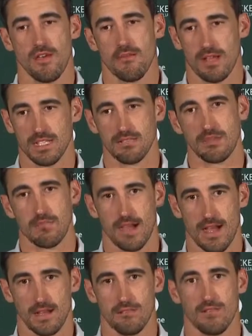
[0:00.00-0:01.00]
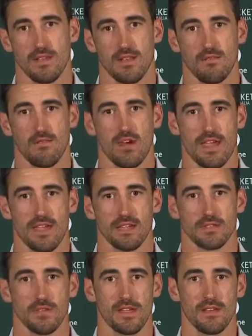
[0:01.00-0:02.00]
plays a big part in my
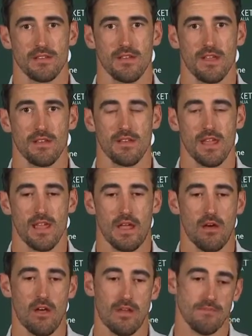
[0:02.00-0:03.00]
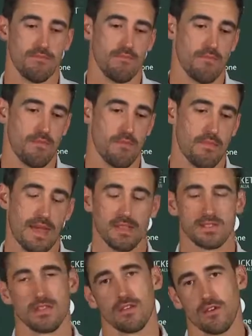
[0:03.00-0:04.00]
airspeed and how I
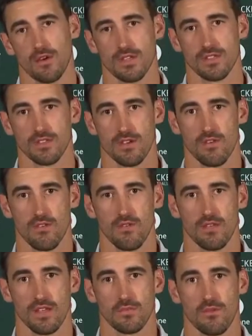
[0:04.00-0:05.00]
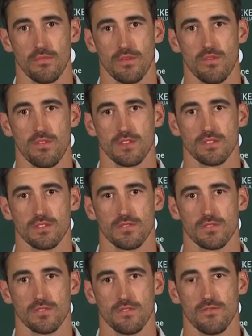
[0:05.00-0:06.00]
balanced at the crease. So that's probably all that's
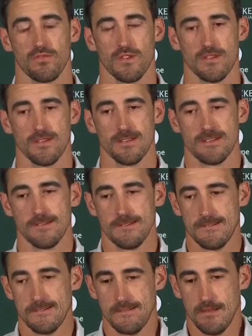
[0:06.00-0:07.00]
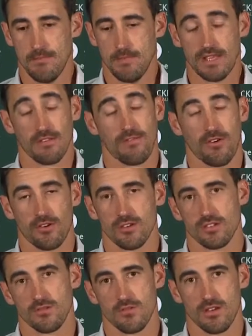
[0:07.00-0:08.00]
sort of been the
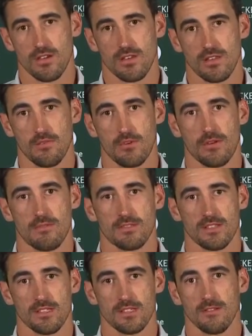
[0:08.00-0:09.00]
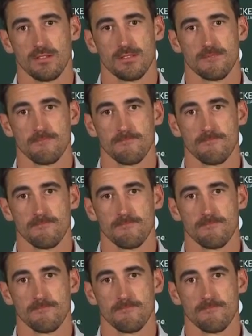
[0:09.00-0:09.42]
focus through the build-up to this series.